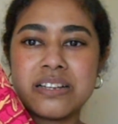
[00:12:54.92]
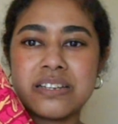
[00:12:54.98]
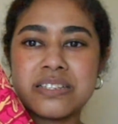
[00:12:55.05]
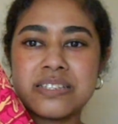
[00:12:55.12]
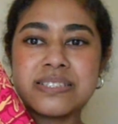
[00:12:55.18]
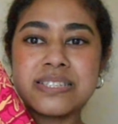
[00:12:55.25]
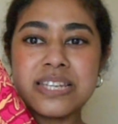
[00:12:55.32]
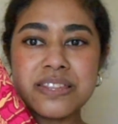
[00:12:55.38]

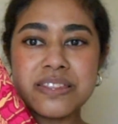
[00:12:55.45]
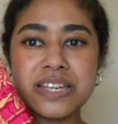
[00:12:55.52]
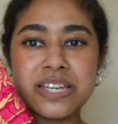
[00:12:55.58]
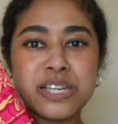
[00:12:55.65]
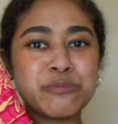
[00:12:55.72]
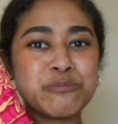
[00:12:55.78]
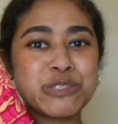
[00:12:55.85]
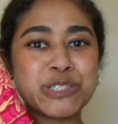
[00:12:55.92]

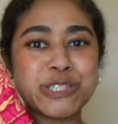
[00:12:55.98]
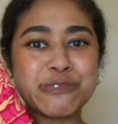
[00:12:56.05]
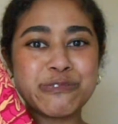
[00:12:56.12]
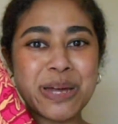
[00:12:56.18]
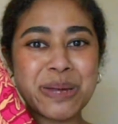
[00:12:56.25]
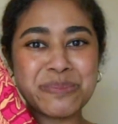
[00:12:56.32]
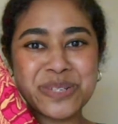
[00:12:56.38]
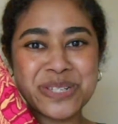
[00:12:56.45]
sea-themed
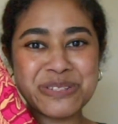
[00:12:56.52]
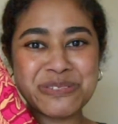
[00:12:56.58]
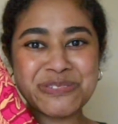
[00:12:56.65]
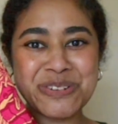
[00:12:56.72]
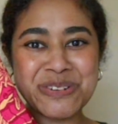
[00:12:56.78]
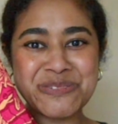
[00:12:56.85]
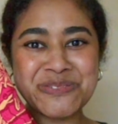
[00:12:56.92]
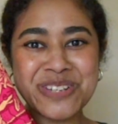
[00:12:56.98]
fabric
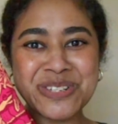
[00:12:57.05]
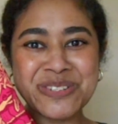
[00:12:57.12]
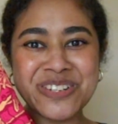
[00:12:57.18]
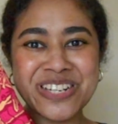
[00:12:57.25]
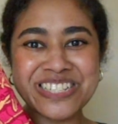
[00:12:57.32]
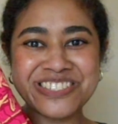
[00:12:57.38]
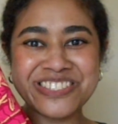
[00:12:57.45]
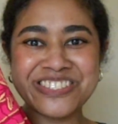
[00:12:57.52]
from
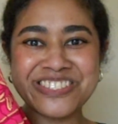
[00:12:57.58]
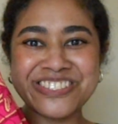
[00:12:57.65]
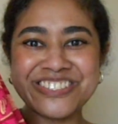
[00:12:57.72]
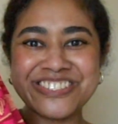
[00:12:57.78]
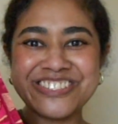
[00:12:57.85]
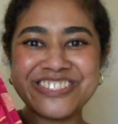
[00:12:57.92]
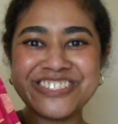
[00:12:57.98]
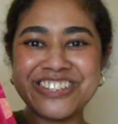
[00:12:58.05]

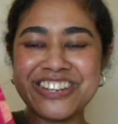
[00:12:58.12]
Vanuatu.